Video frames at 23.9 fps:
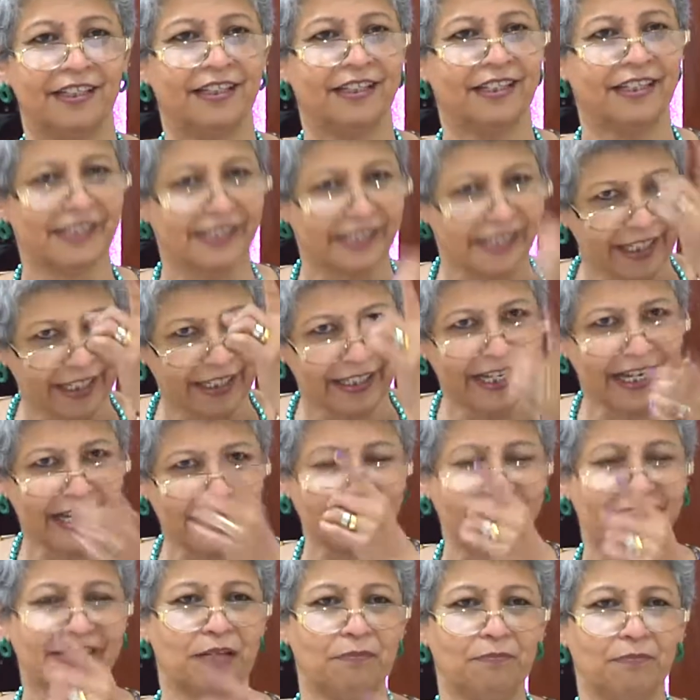they say,
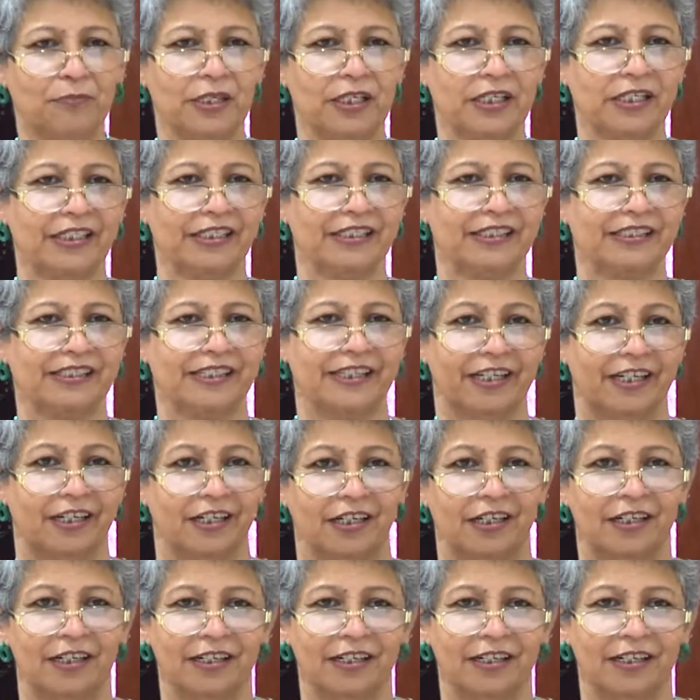yes, something is here.